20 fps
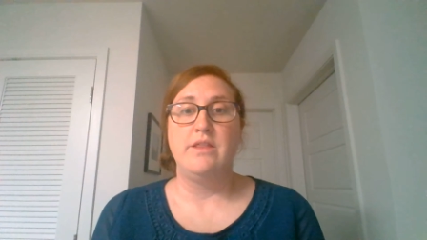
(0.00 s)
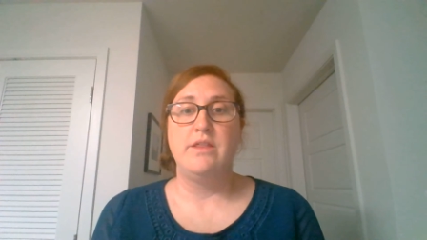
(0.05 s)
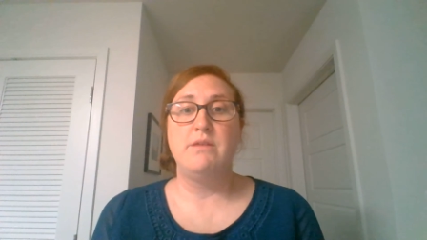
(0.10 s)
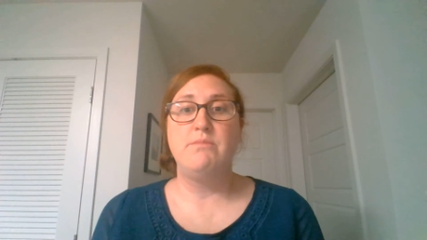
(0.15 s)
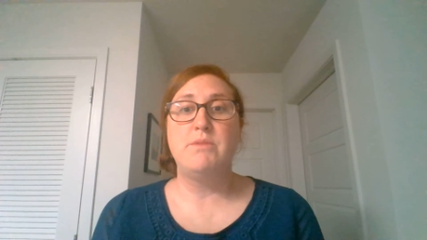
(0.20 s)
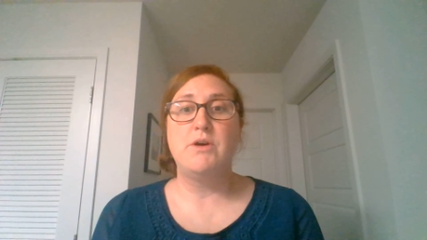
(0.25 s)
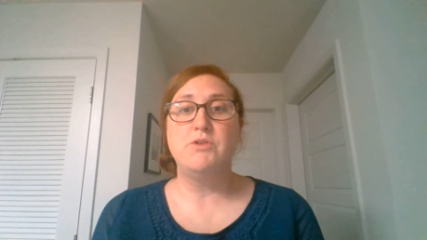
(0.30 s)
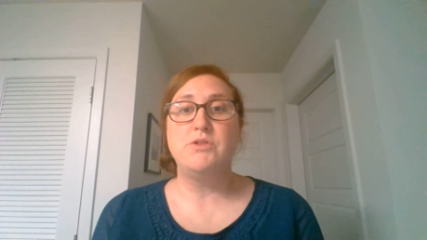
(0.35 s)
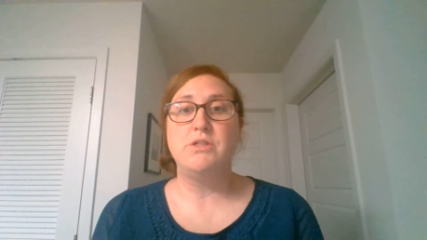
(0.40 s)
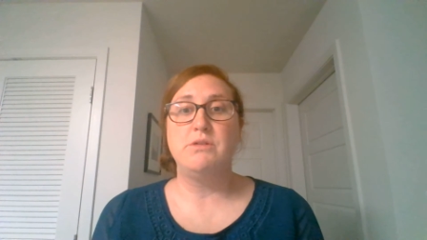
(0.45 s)
The
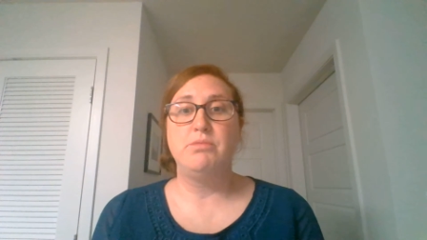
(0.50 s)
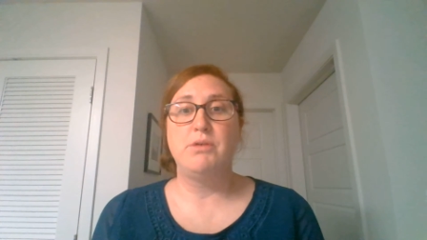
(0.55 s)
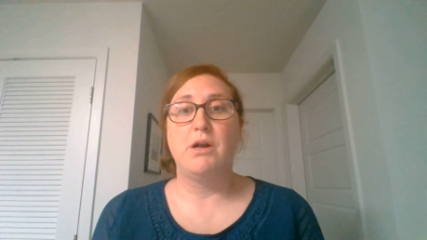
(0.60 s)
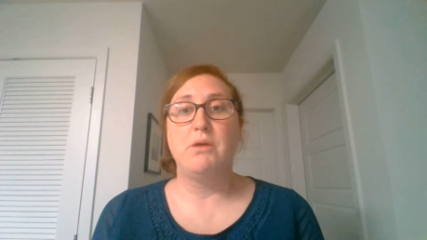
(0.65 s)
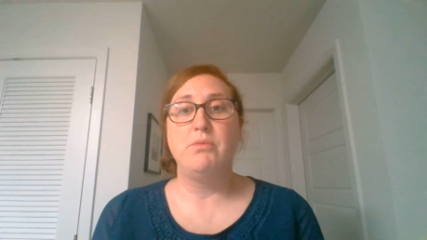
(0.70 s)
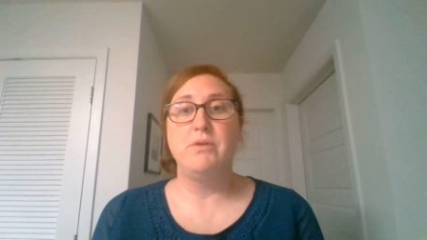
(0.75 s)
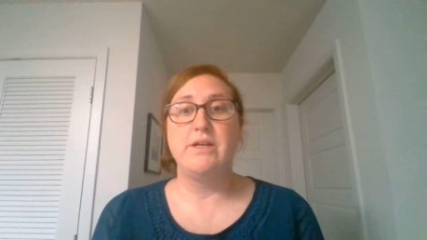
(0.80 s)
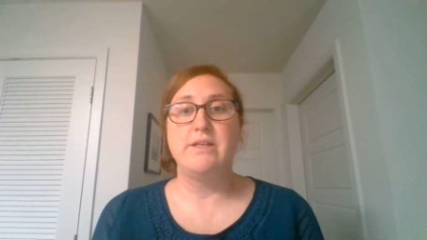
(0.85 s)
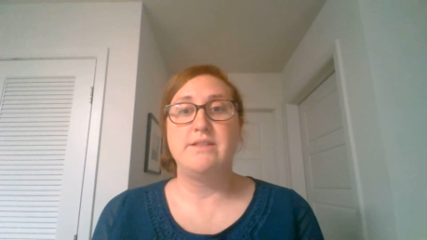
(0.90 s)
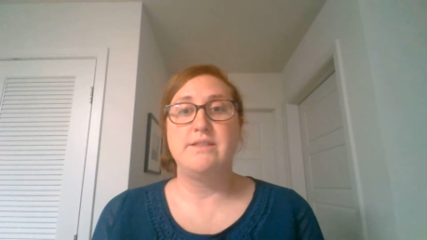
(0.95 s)
most
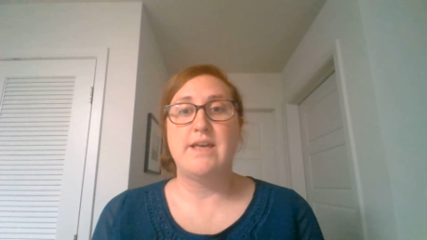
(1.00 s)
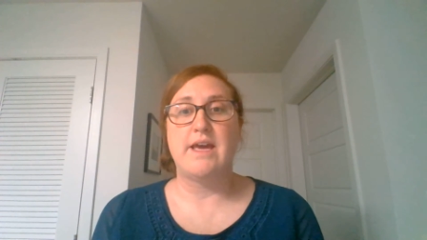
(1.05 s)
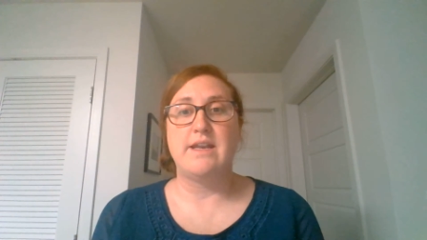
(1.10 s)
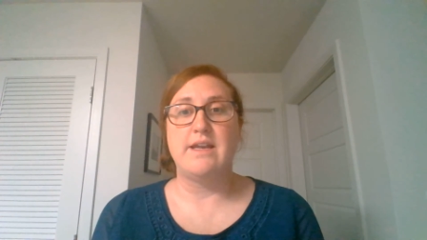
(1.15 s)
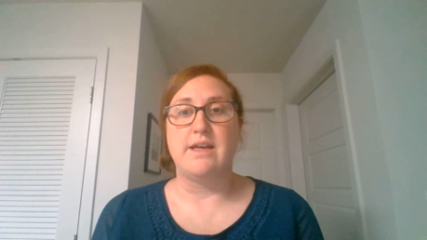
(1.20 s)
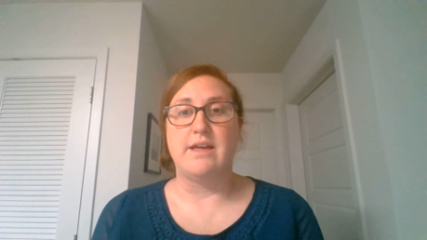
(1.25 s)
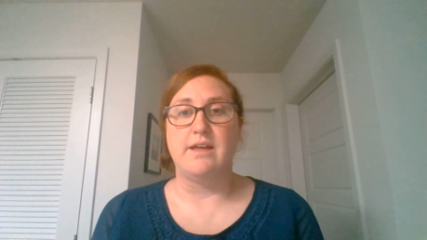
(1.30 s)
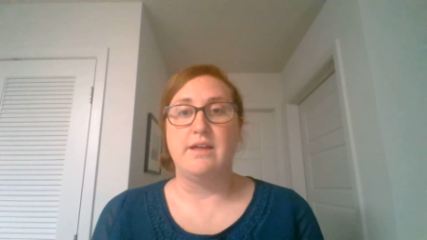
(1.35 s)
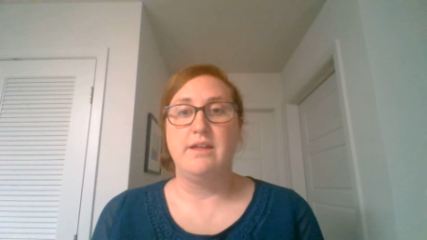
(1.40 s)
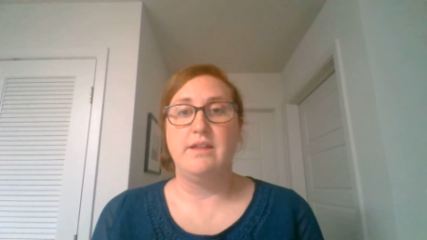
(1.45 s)
appropriate
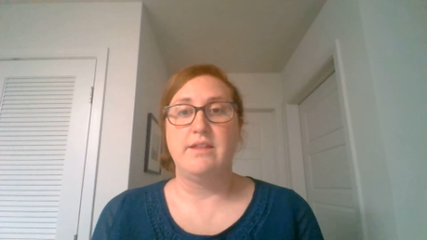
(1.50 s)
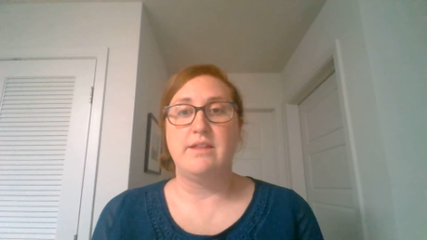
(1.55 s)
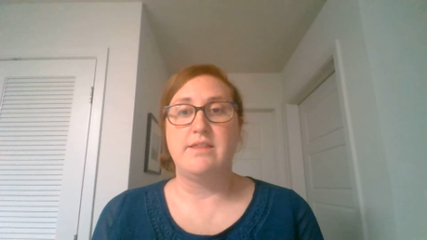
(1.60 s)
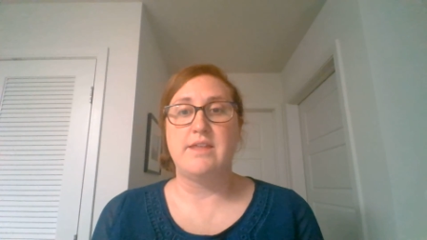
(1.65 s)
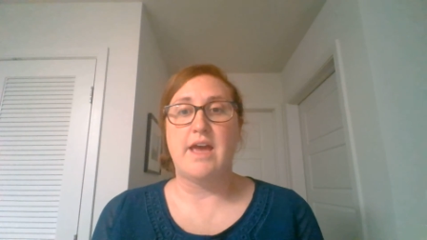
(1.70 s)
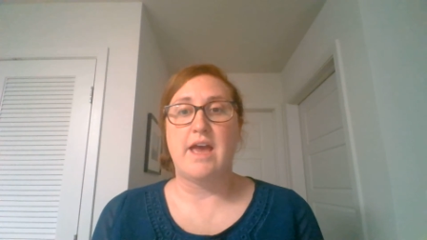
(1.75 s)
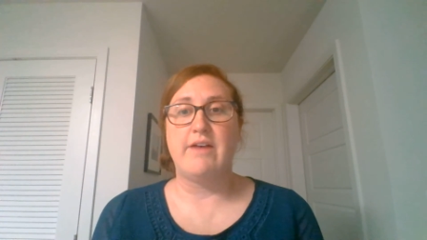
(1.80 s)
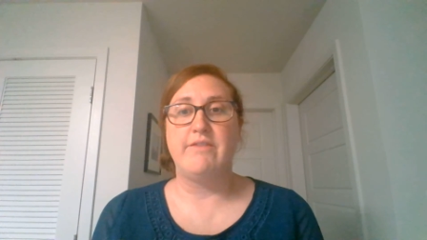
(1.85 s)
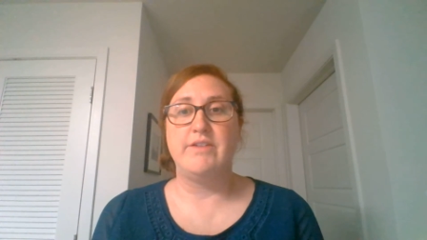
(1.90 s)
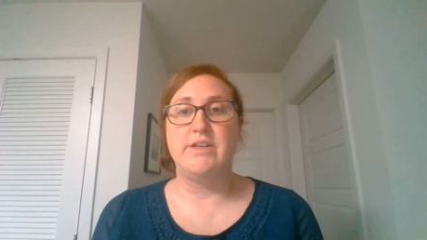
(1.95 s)
setting that
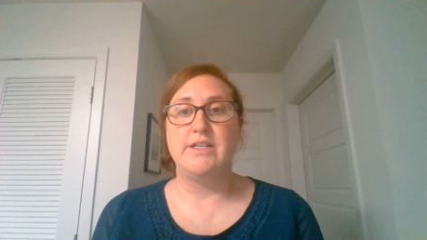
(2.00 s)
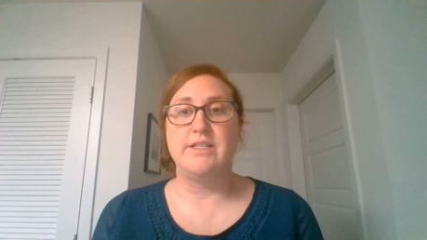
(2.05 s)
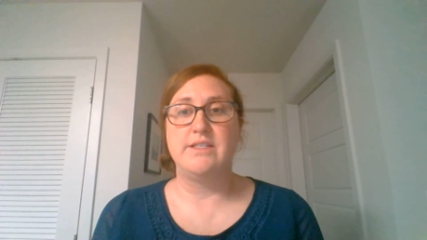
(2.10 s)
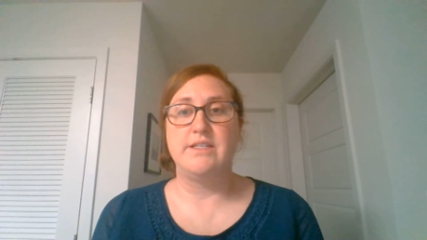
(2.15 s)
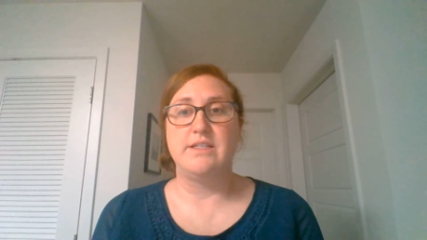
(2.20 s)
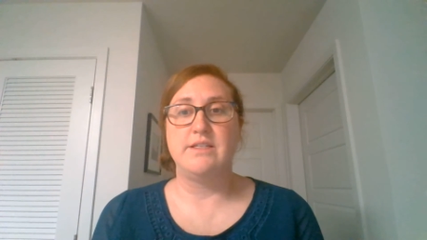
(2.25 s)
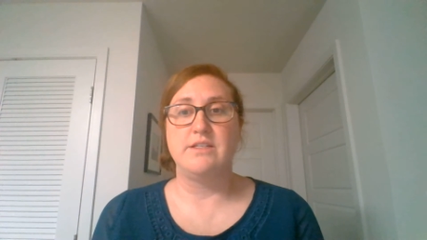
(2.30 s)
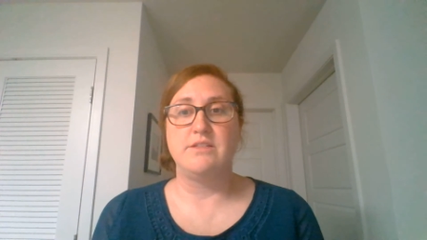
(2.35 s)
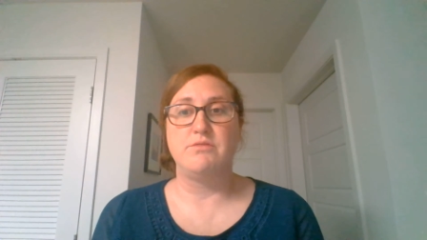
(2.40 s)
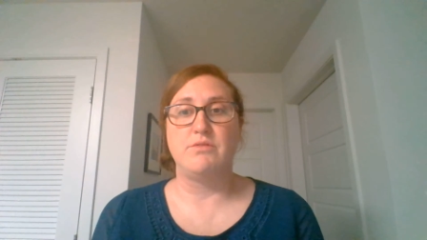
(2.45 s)
the
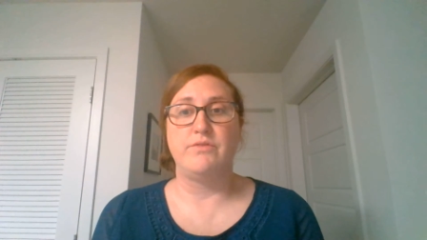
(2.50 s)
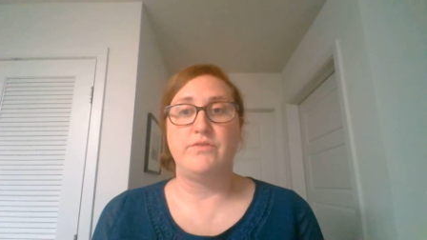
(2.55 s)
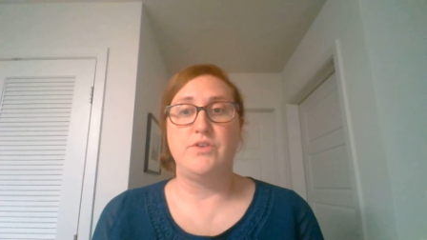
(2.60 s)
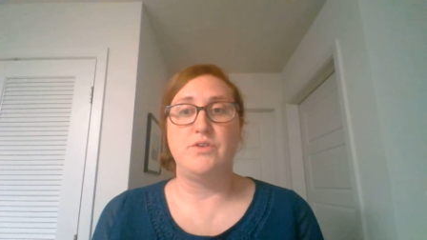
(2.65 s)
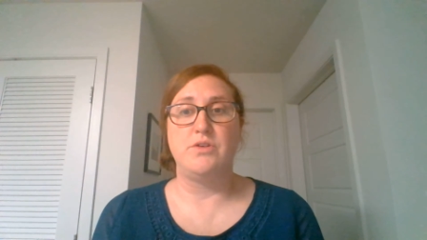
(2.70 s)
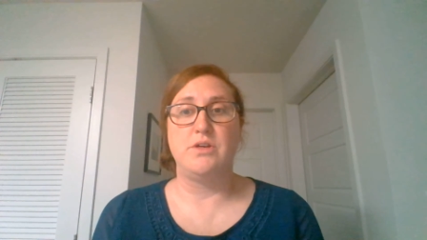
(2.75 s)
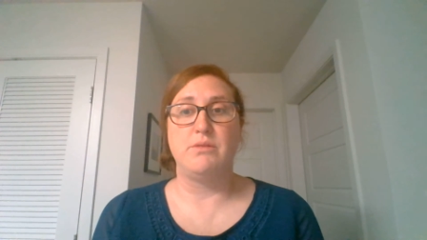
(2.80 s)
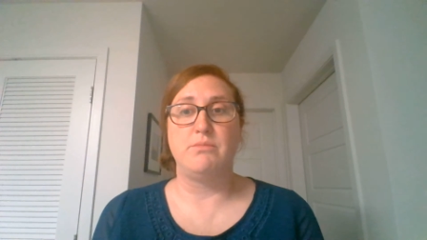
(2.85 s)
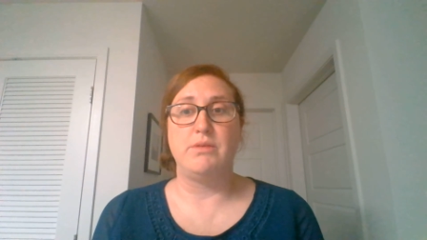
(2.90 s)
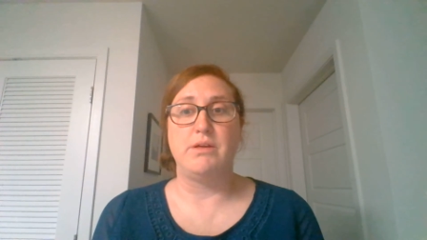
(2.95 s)
evidence in this
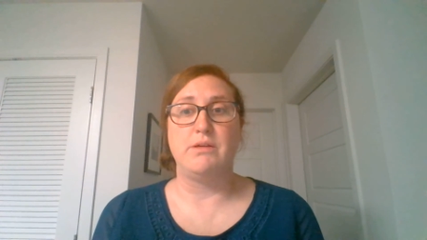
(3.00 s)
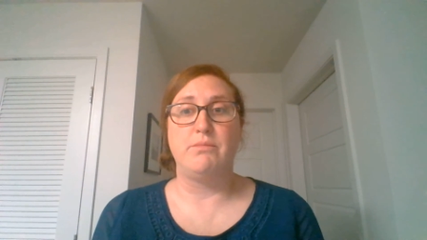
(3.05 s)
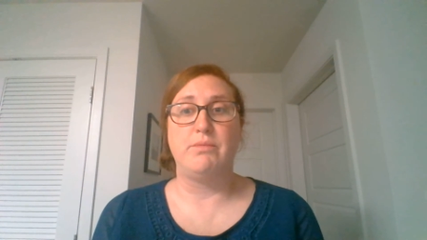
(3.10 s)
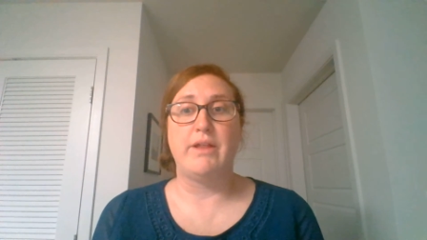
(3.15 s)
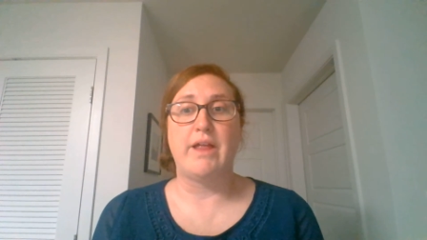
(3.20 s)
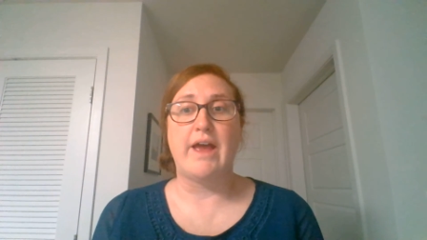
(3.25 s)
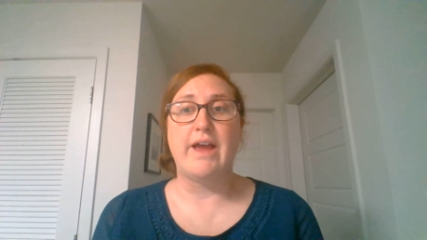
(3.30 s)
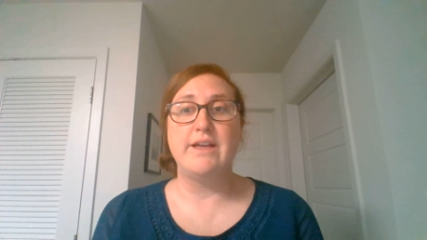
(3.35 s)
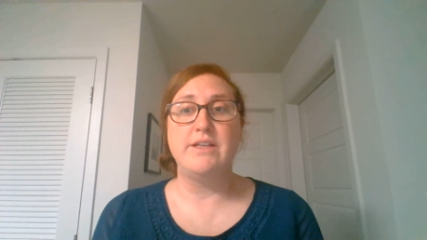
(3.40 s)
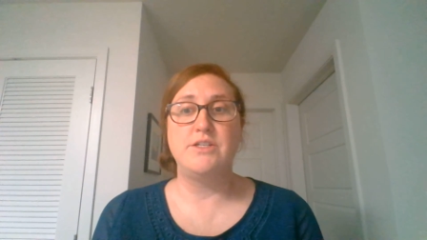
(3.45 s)
review can be
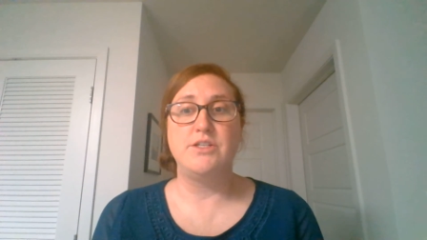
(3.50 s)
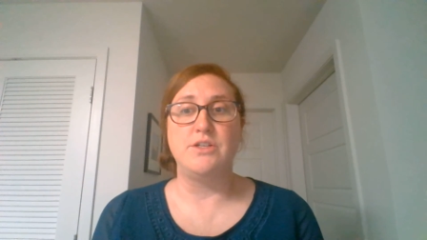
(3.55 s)
applied